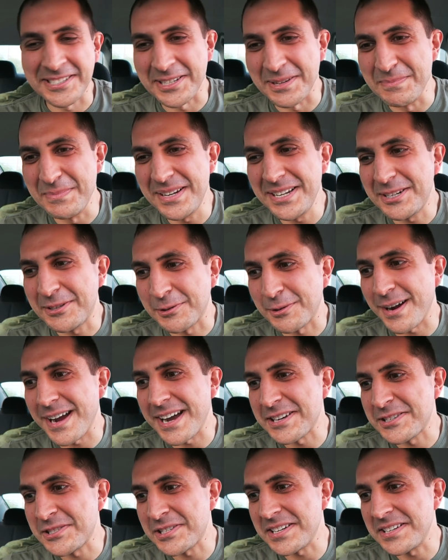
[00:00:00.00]
Somebody
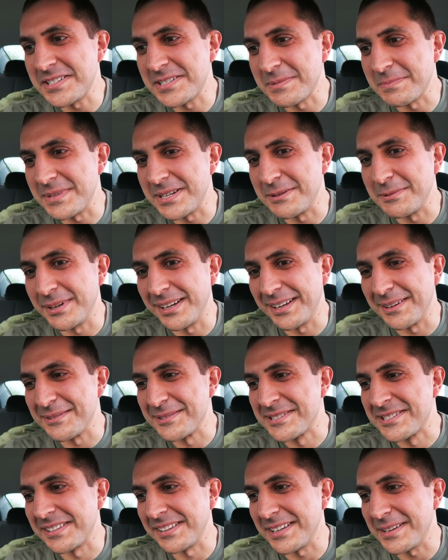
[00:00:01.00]
crashed into me while I
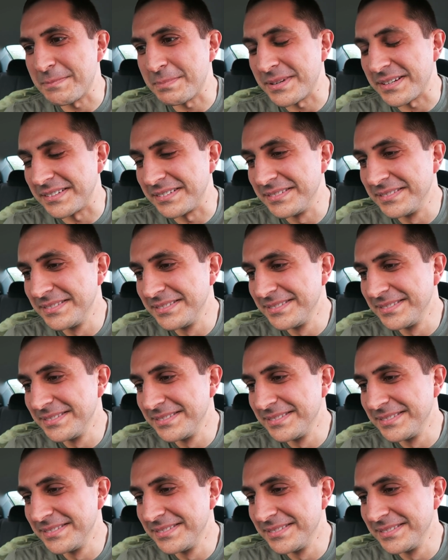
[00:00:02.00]
was sleeping.